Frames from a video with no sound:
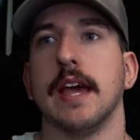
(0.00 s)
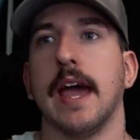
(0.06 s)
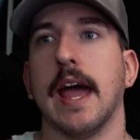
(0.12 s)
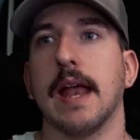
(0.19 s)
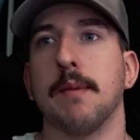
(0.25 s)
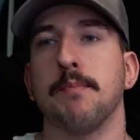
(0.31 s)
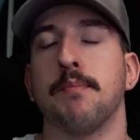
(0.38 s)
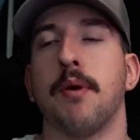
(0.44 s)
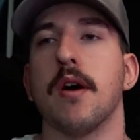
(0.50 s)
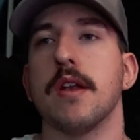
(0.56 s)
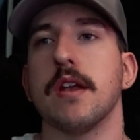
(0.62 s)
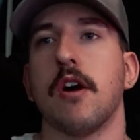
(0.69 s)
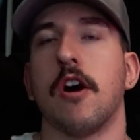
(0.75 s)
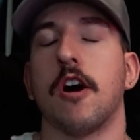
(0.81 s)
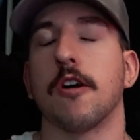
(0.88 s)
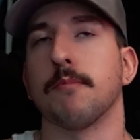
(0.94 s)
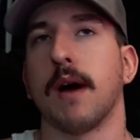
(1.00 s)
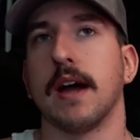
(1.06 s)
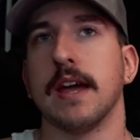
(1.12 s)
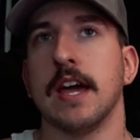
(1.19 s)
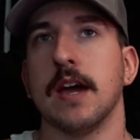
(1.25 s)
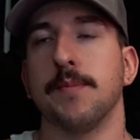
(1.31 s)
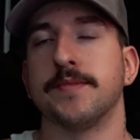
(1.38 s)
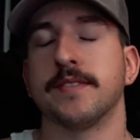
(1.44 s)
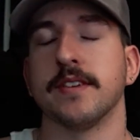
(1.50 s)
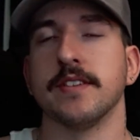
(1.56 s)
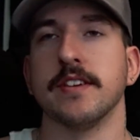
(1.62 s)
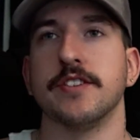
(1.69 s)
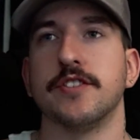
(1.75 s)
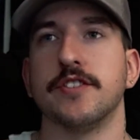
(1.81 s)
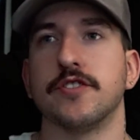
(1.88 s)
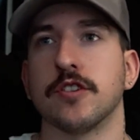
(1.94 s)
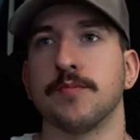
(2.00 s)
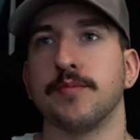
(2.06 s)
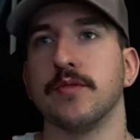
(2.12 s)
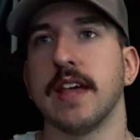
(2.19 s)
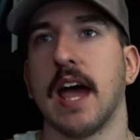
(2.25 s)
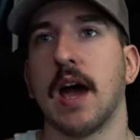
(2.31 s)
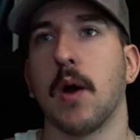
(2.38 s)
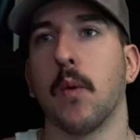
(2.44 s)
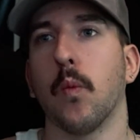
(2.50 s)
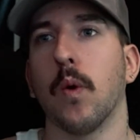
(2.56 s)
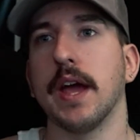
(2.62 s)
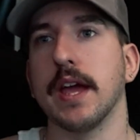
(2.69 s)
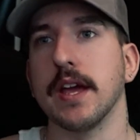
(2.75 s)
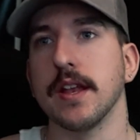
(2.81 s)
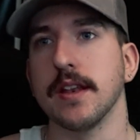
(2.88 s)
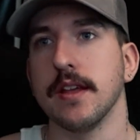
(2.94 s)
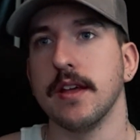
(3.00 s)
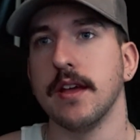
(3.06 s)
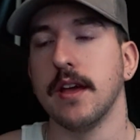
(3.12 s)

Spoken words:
and put it on my hips to distribute that weight